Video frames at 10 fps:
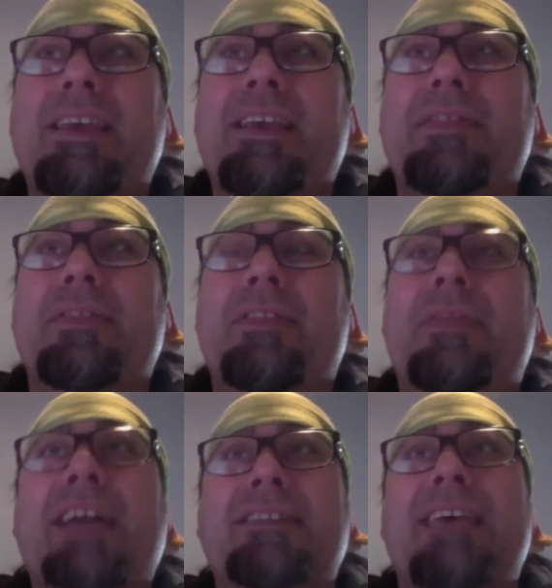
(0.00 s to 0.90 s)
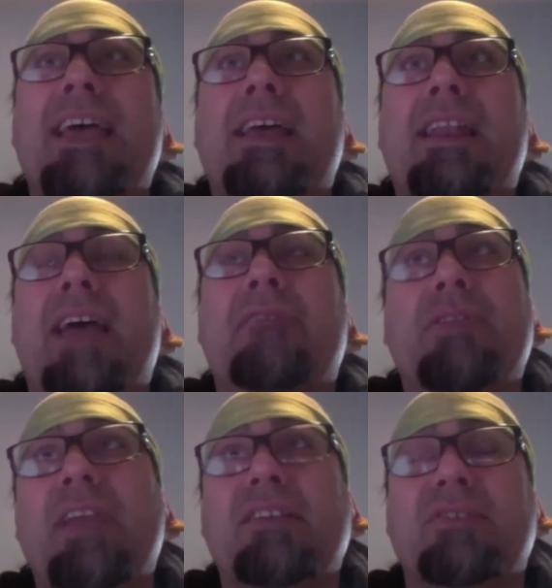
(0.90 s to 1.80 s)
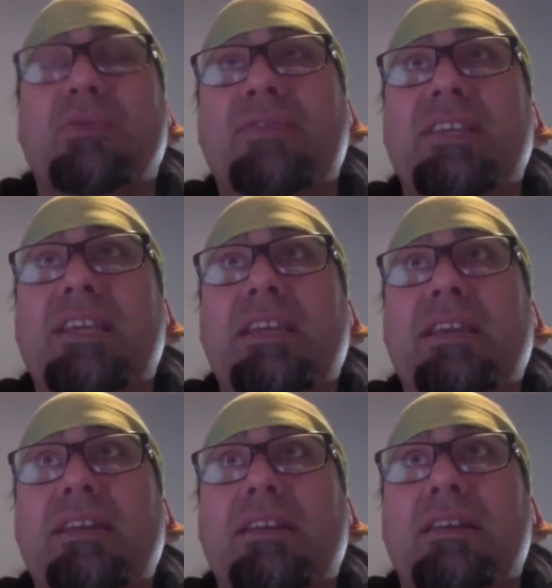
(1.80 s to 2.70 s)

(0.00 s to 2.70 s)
That said, everything else we've seen,